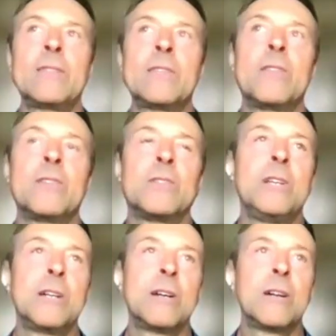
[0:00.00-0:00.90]
And so this
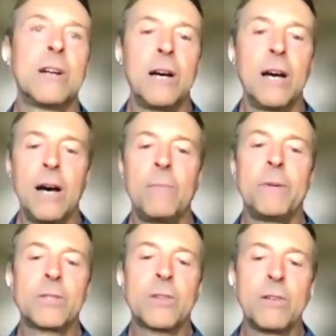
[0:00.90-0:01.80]
year,
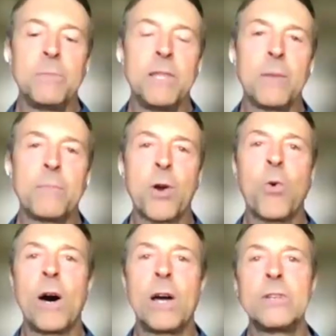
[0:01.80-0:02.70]
it's going to be the upper
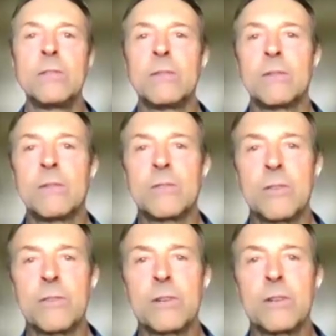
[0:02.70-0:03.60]
quadrant,
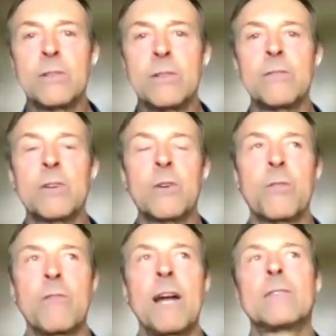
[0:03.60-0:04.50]
cervical
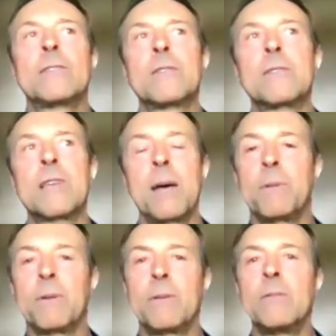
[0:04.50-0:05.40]
thoracic,
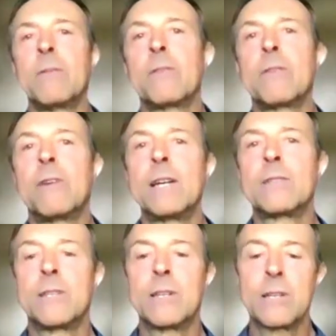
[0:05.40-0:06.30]

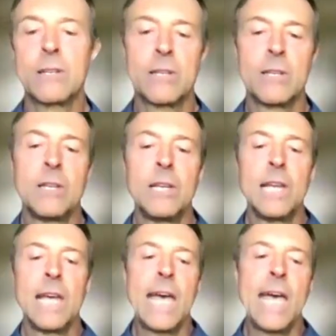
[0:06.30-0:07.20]
scapulothoracic.
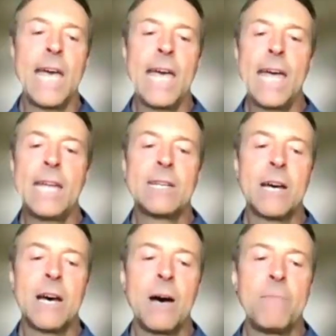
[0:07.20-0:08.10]
And
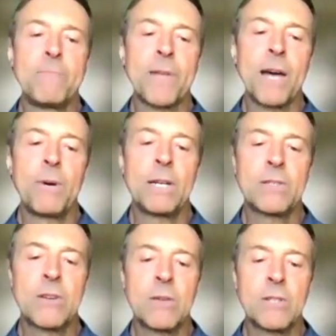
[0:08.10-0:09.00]
I want to
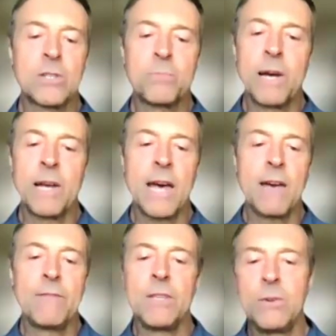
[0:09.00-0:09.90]
start just by
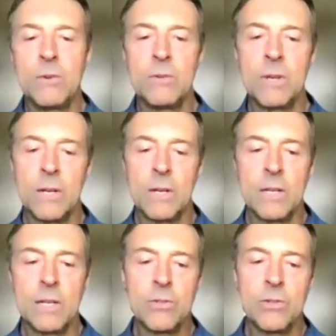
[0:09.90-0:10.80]
having you
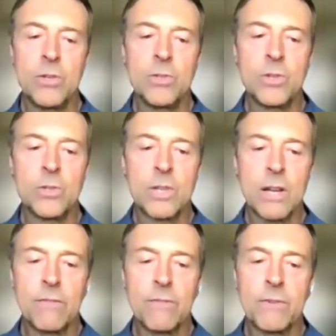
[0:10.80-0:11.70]
introduce
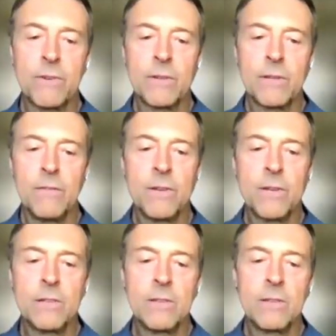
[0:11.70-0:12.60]
yourself. If you
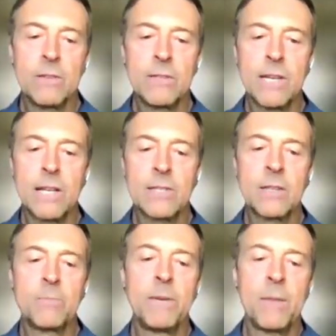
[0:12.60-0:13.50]
can tell us
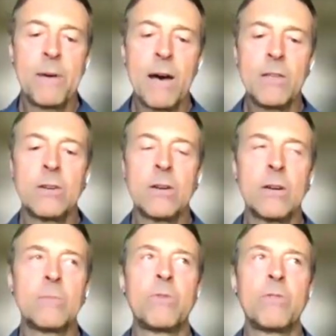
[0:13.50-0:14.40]
a bit about
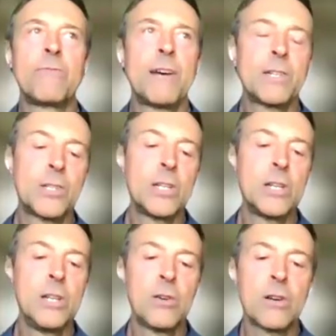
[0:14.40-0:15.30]
your
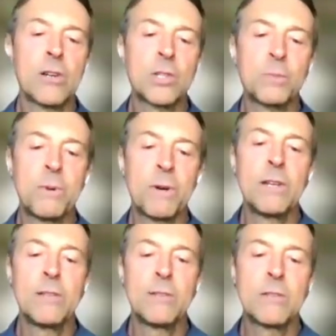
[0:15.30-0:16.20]
profession, your
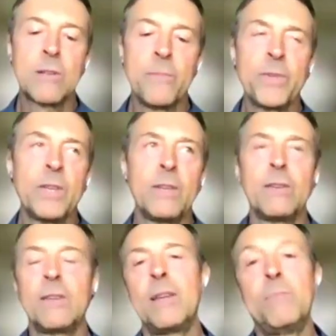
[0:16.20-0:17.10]
experience,
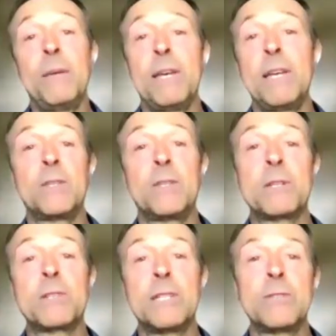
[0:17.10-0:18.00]
and maybe any
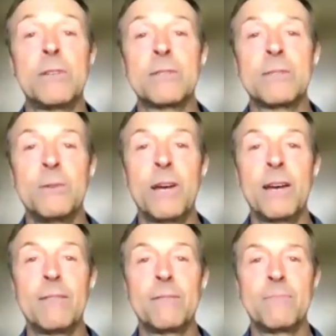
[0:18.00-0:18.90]
special interests you
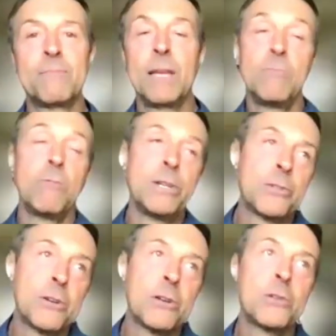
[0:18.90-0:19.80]
have in
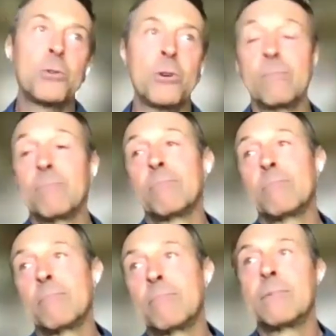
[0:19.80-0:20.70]
research or
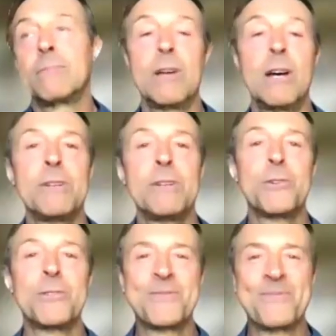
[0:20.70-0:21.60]

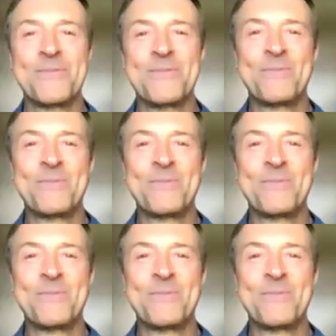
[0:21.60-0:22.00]
non-research.